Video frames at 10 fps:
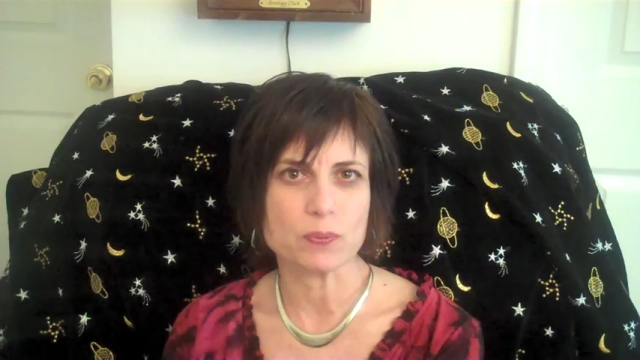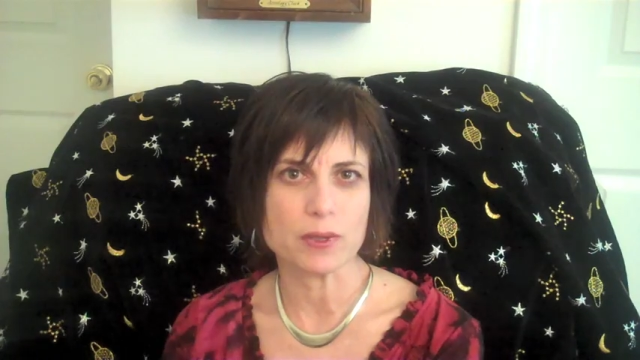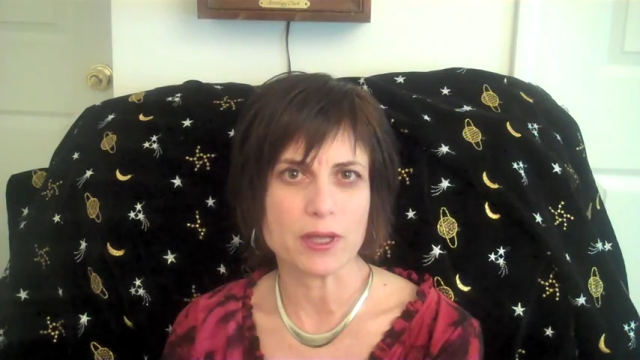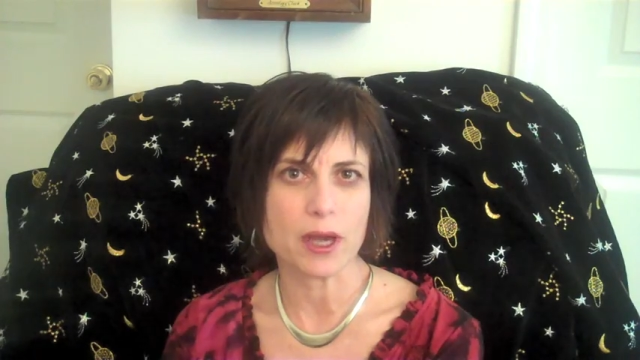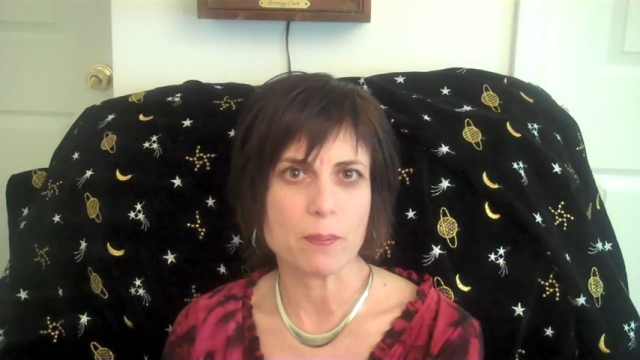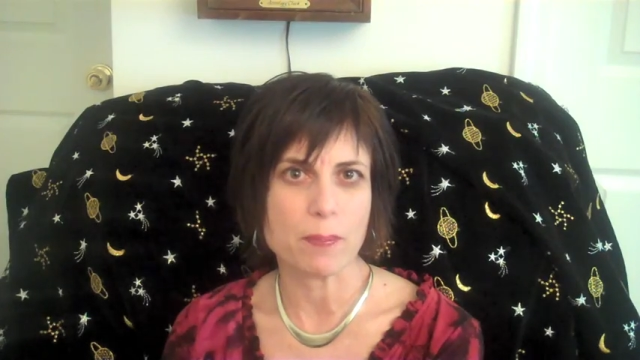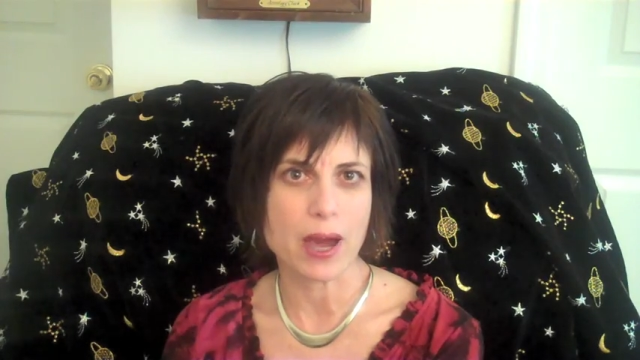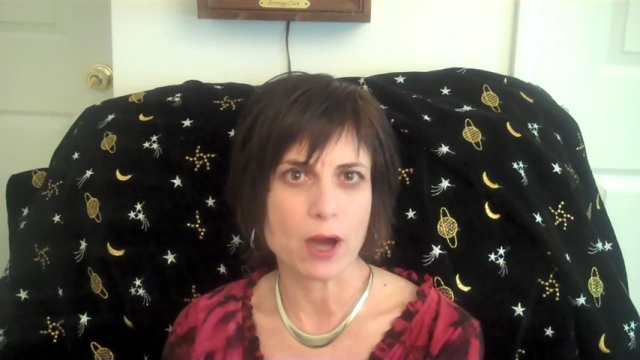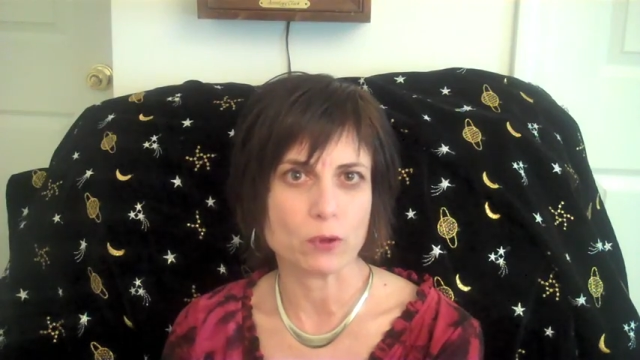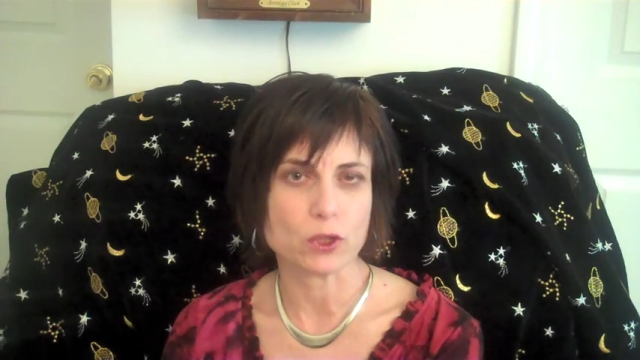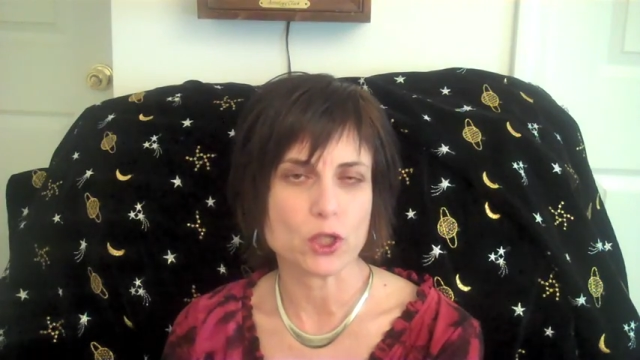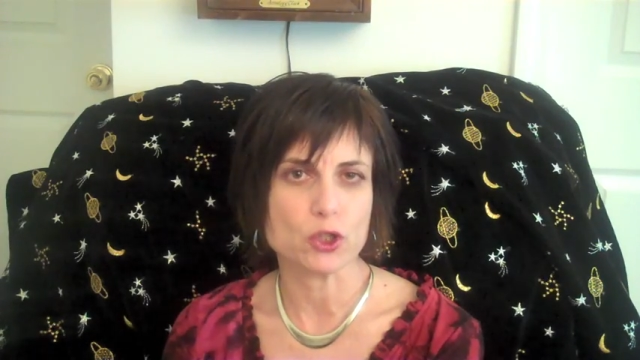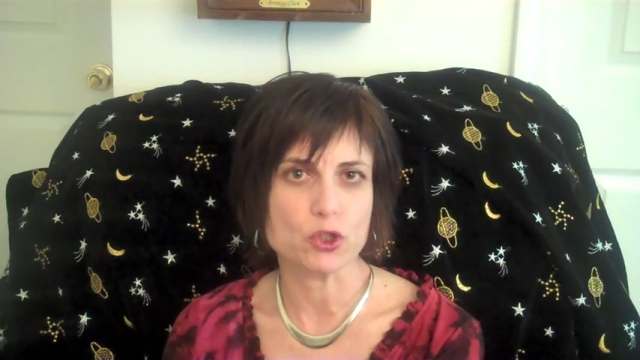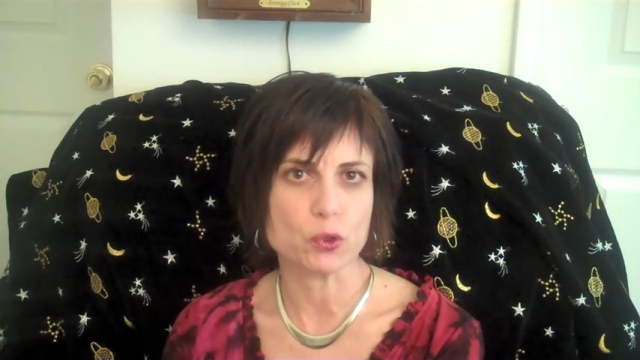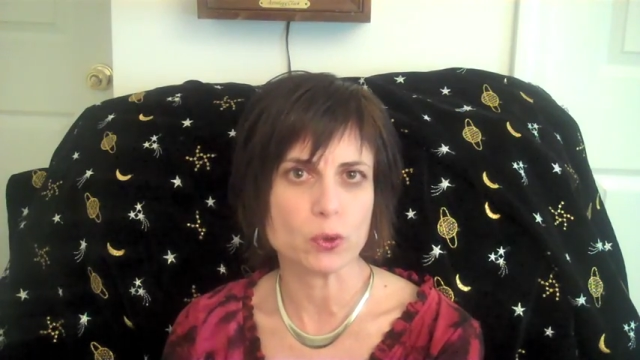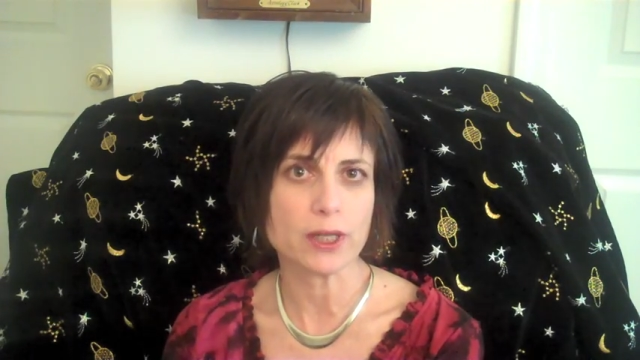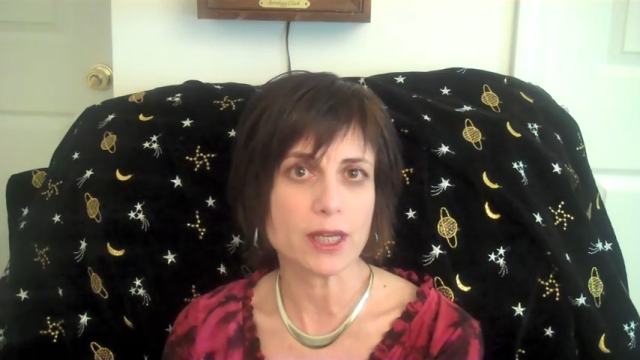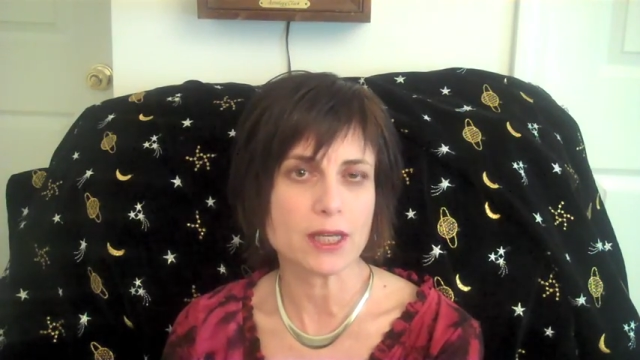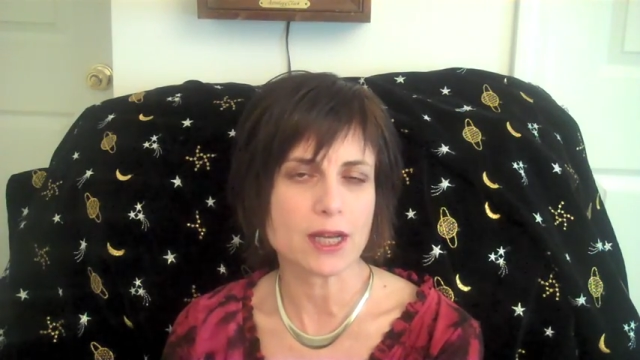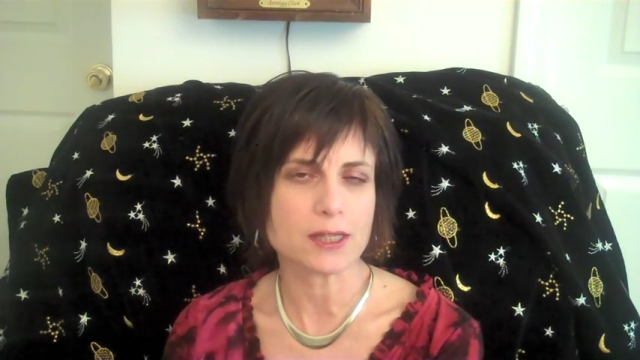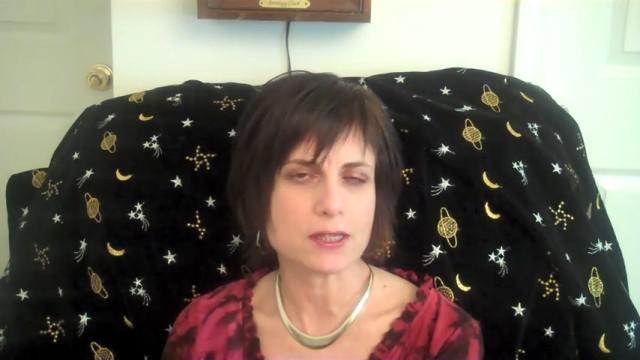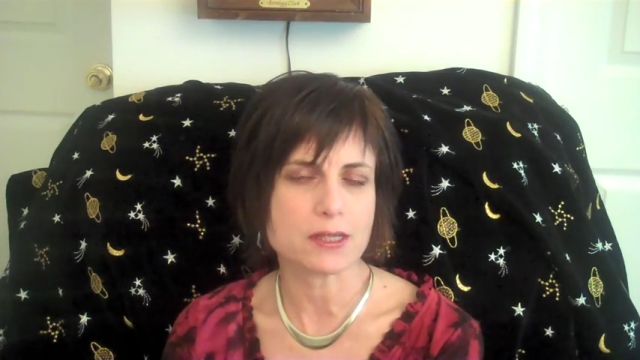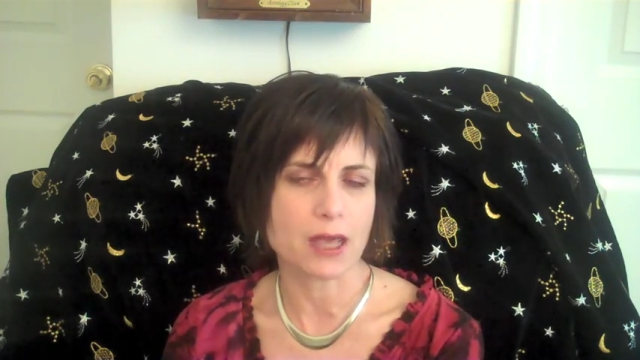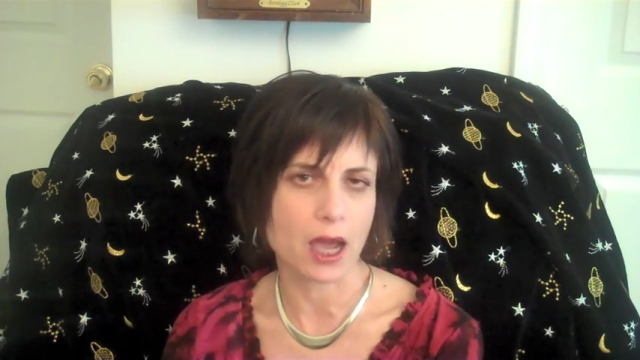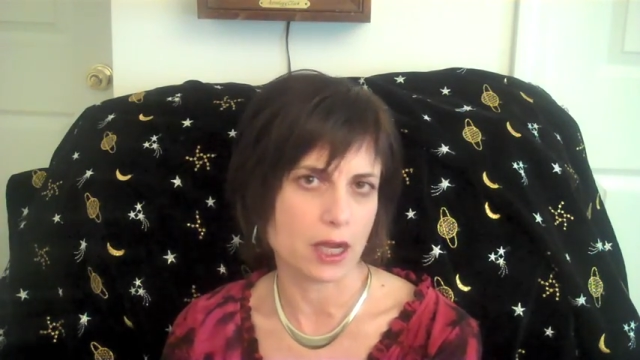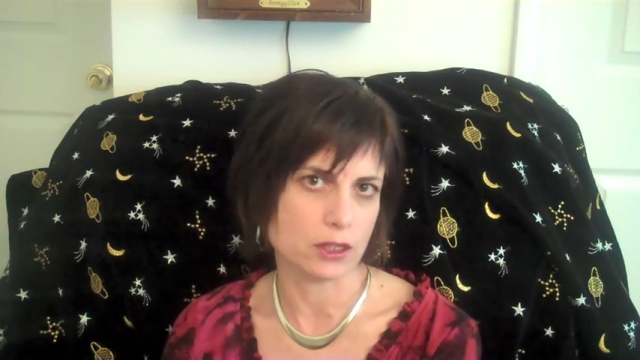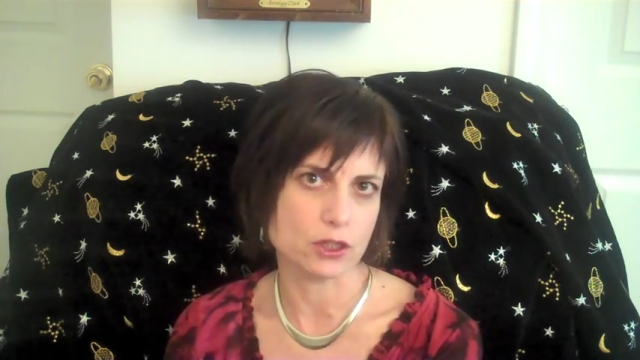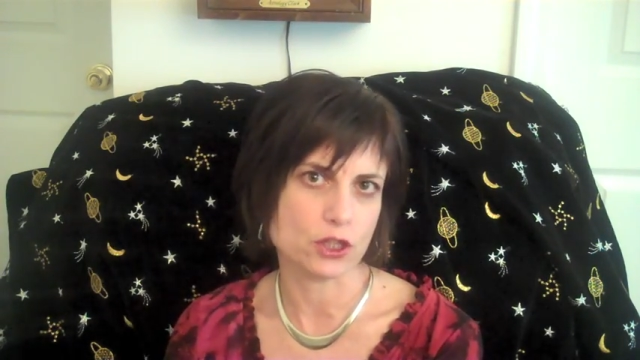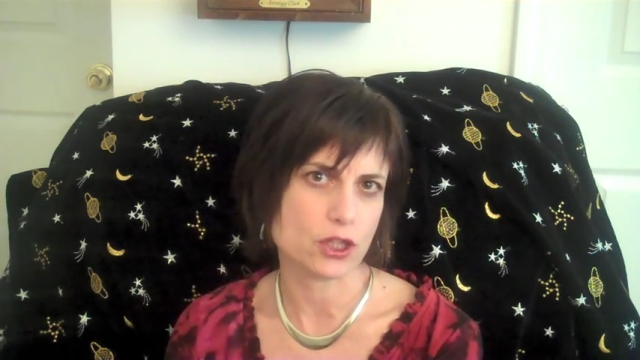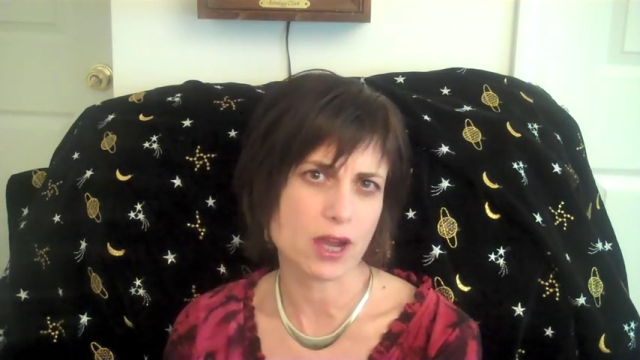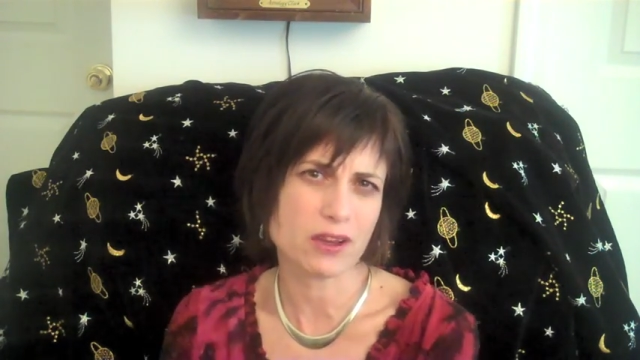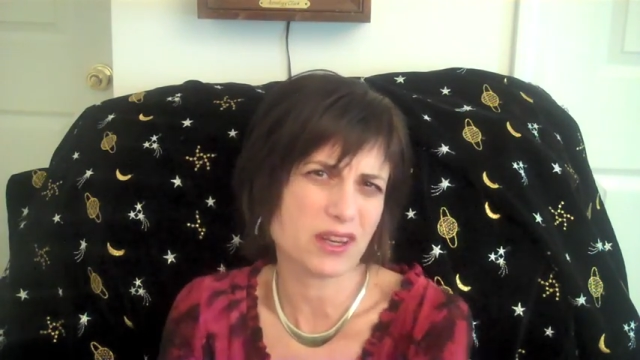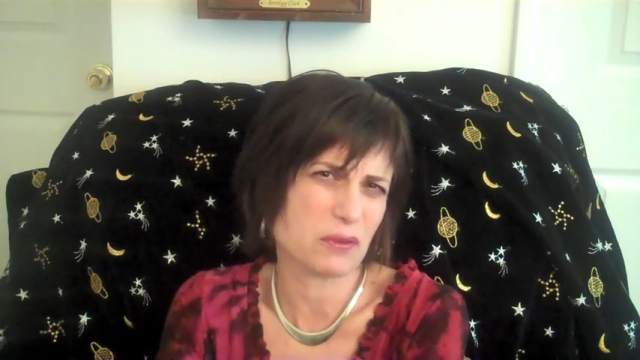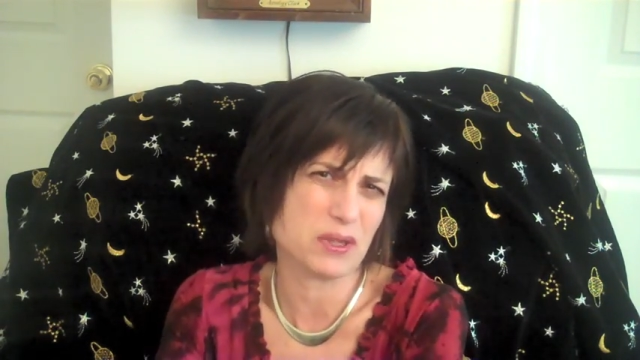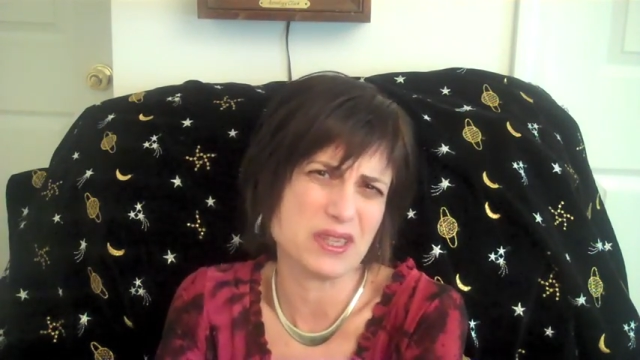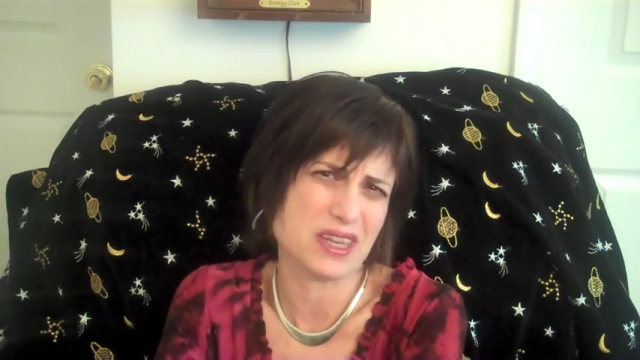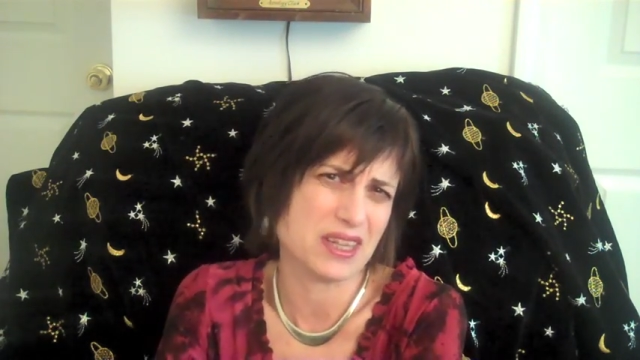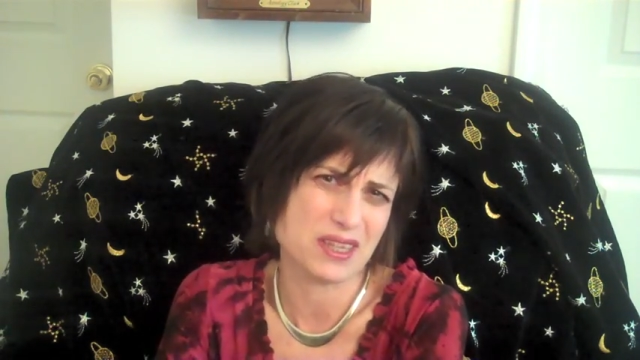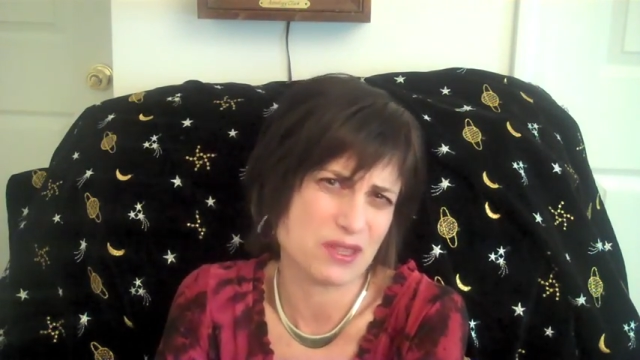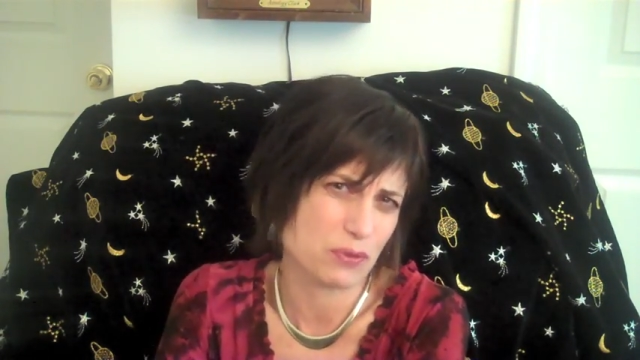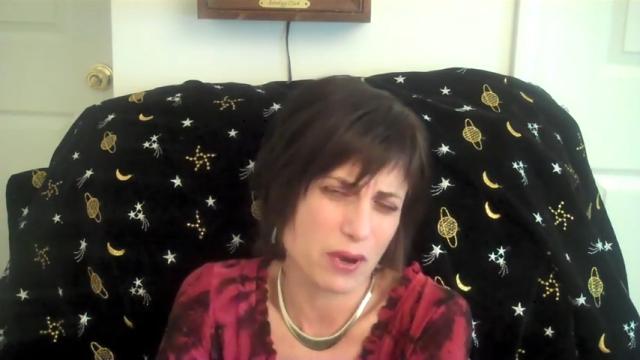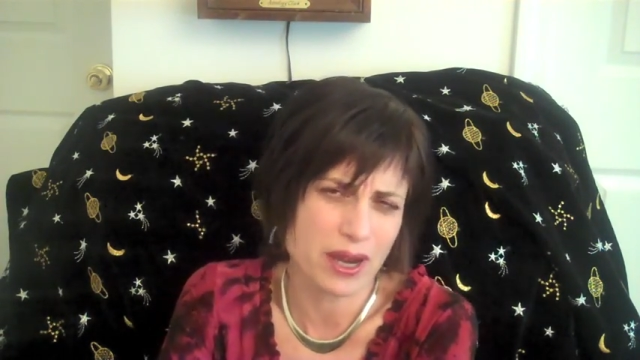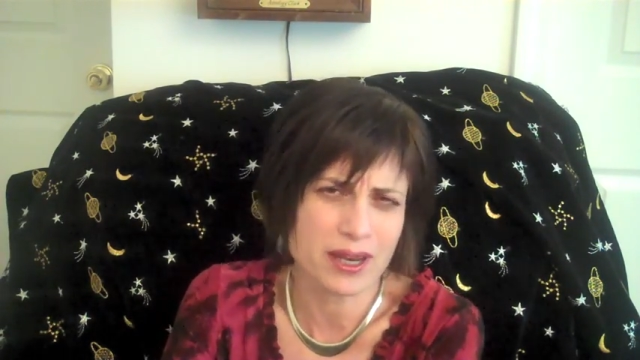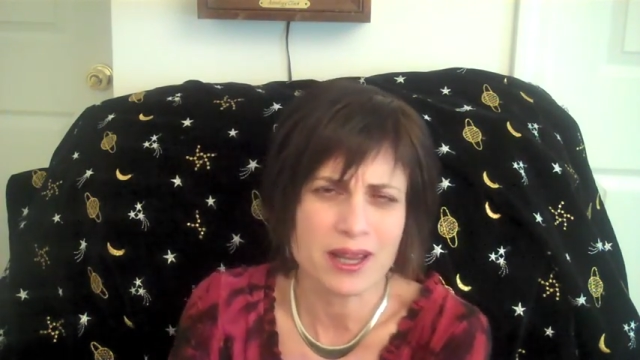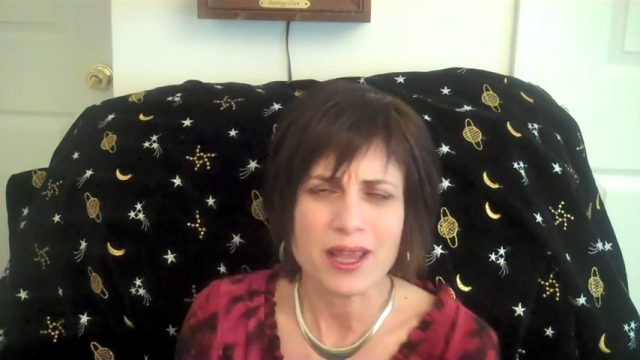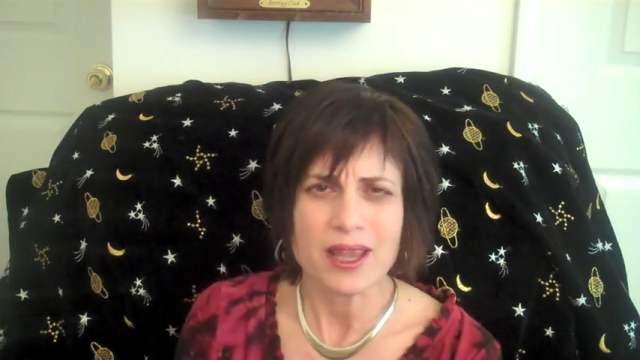be about Julian Assange. How could I resist, right?